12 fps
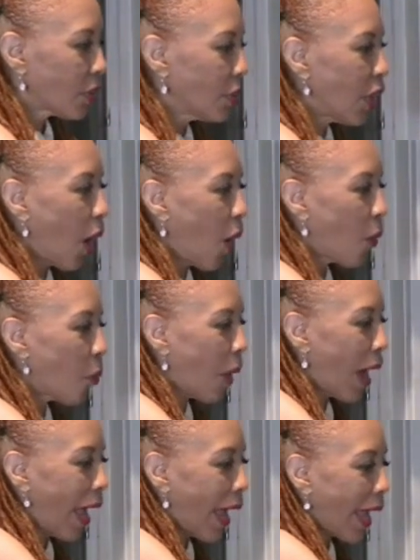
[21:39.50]
No
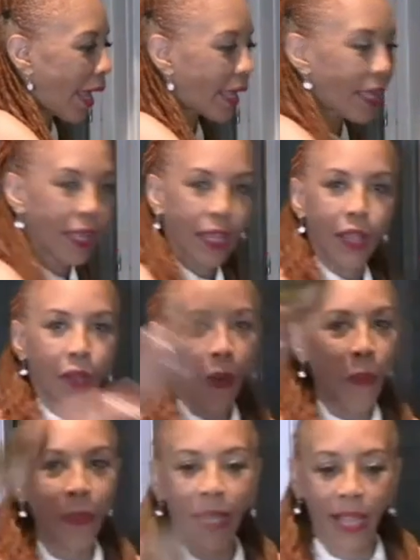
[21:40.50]
way.
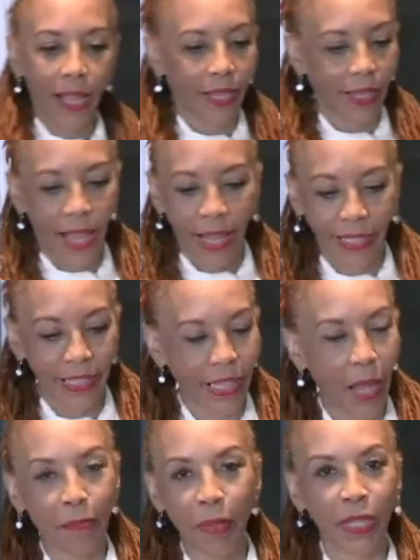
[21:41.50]
Okay, I
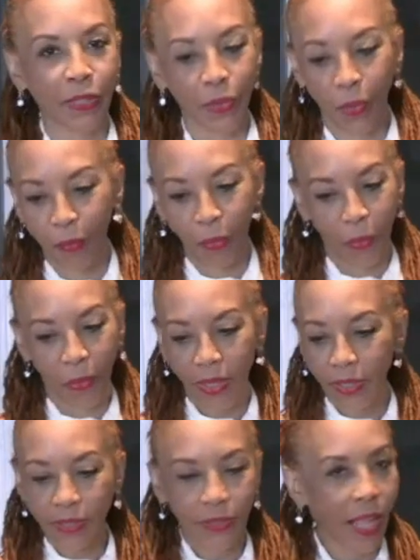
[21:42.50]
cannot pick no more.
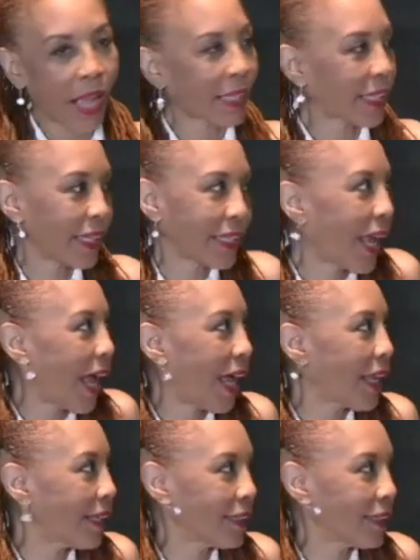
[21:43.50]
I cannot.